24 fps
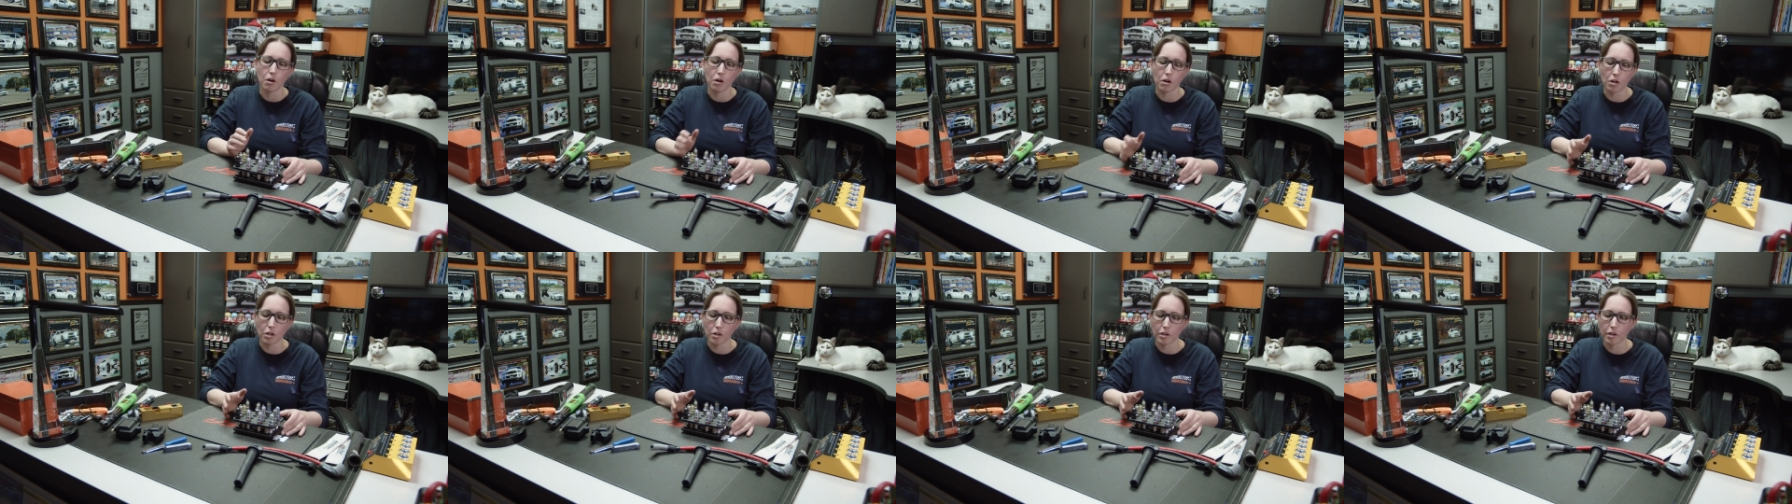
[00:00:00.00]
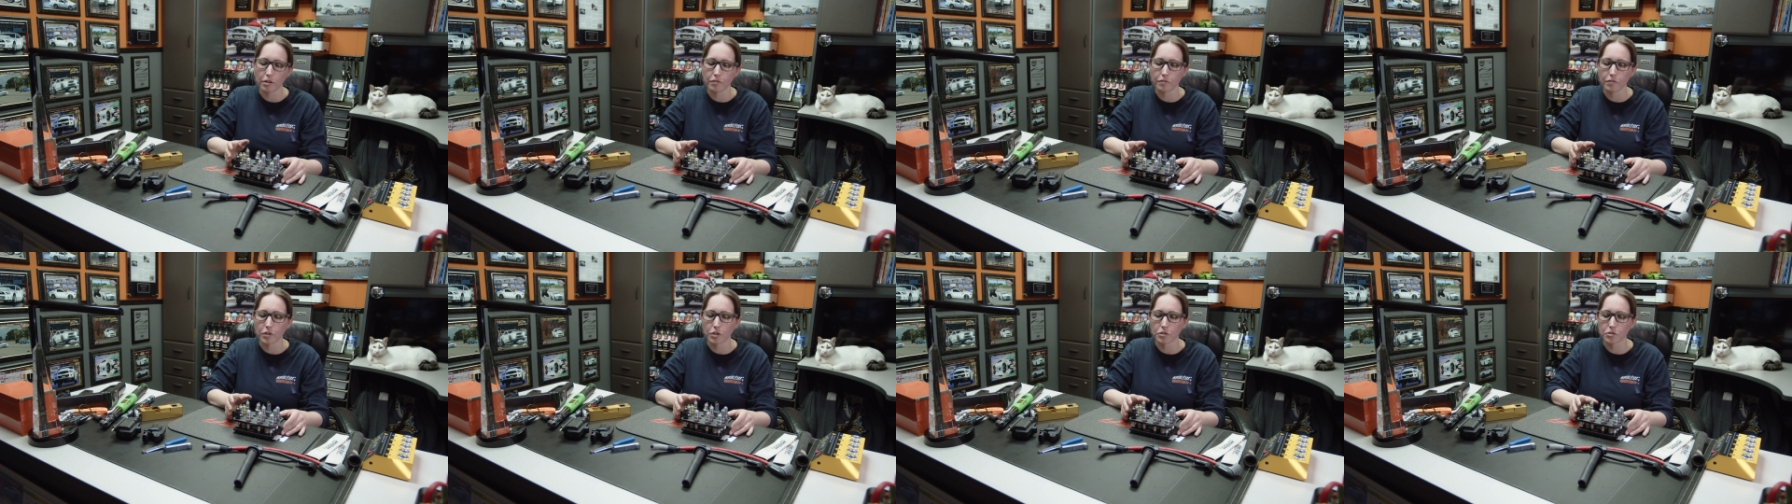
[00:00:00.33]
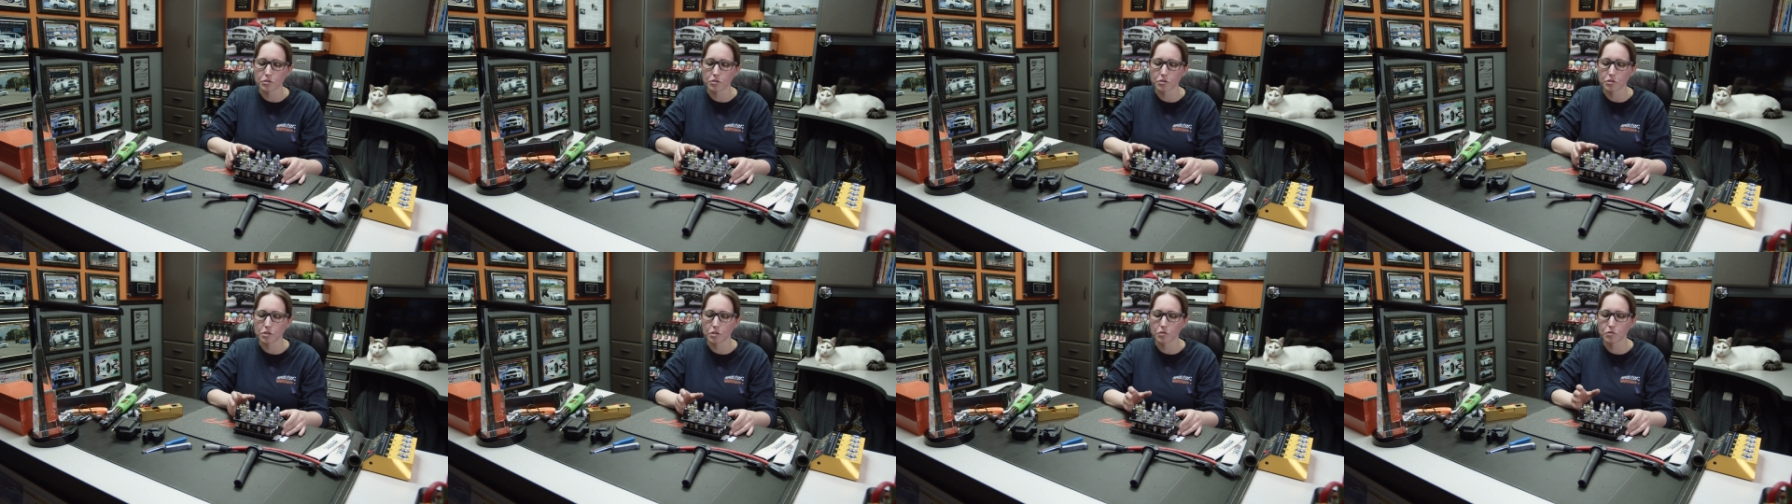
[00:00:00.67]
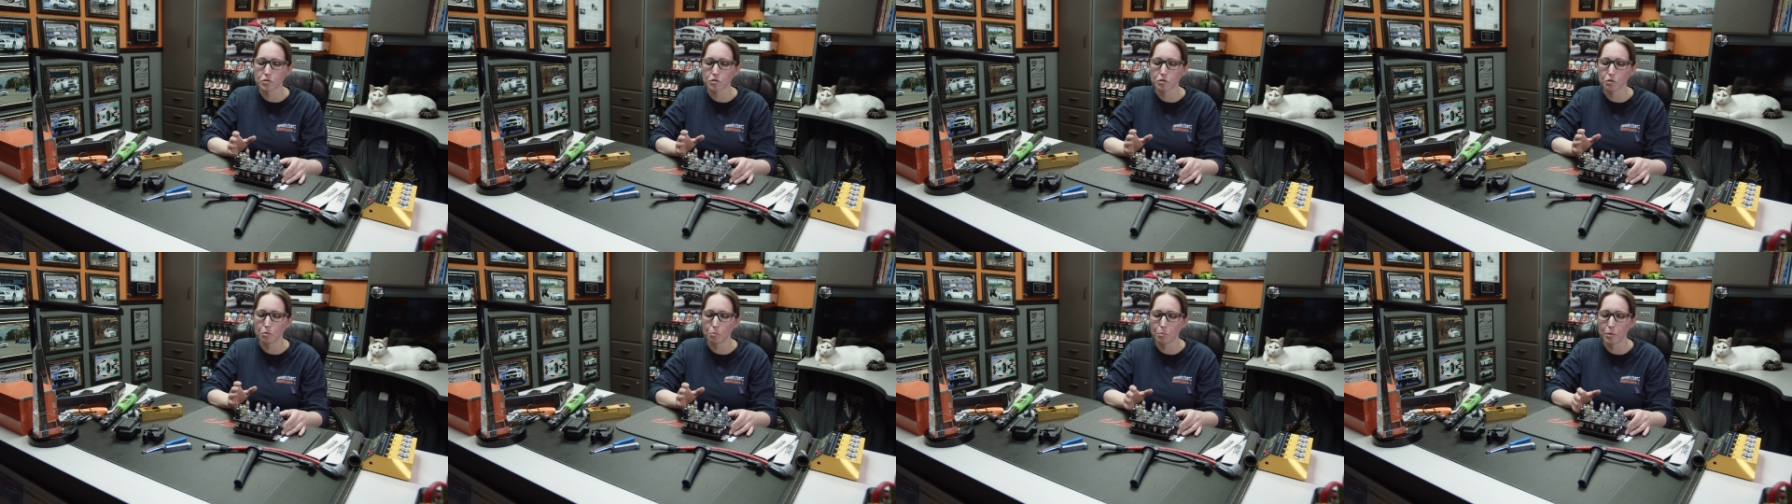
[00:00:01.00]
all that fun stuff.
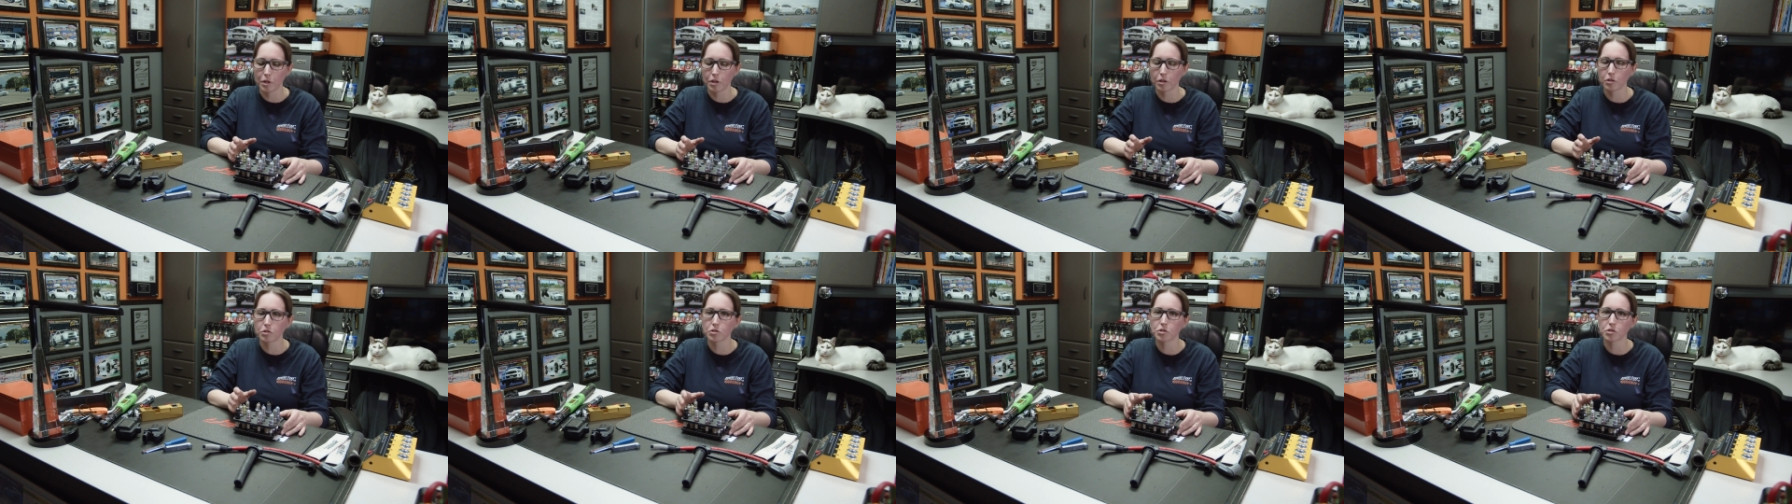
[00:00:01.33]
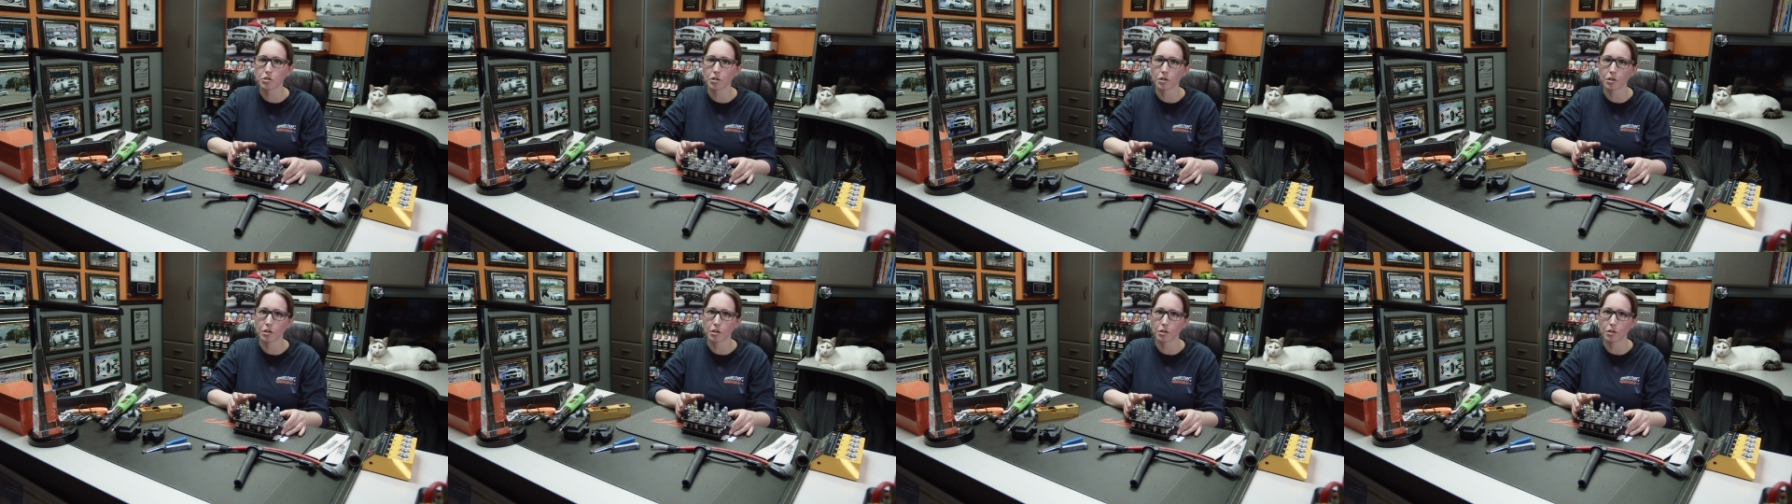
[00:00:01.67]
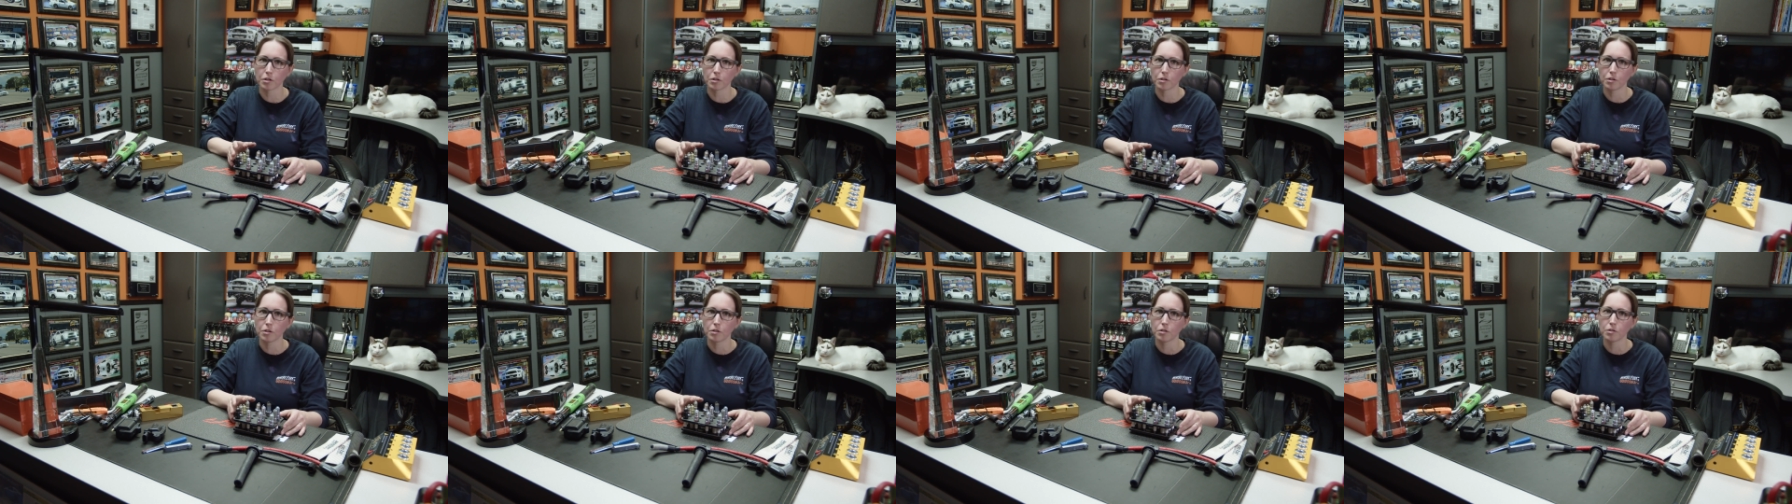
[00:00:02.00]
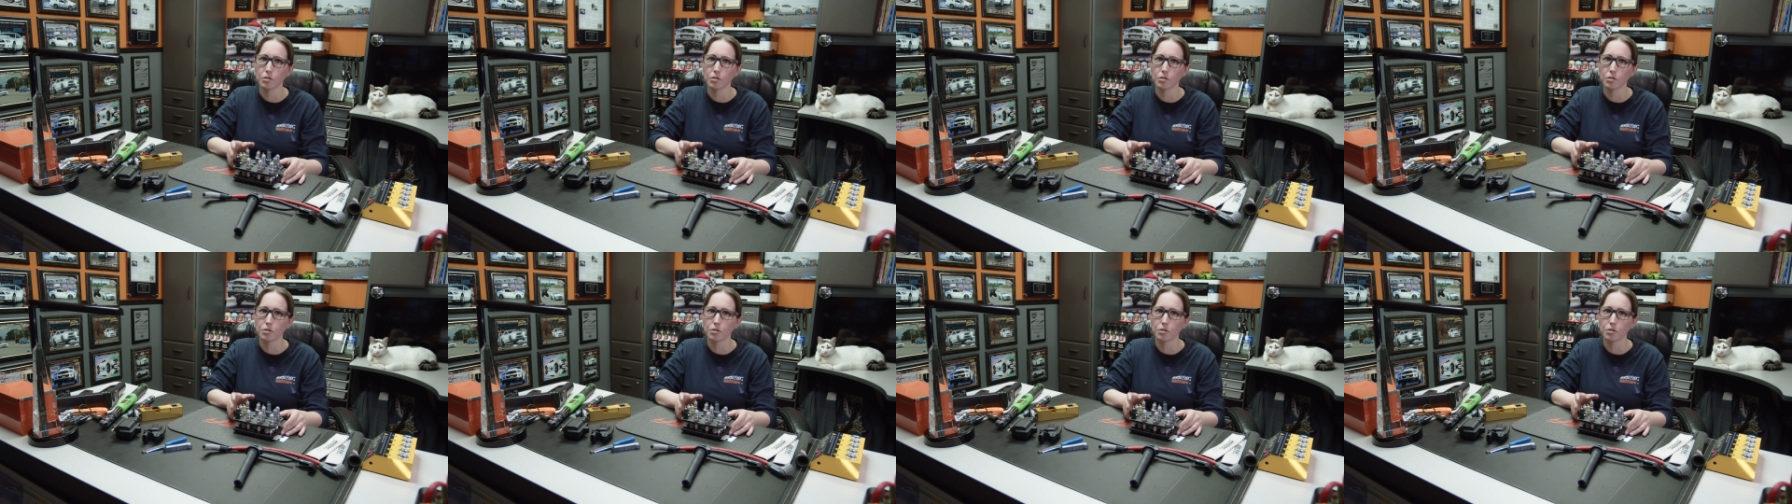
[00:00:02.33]
So make sure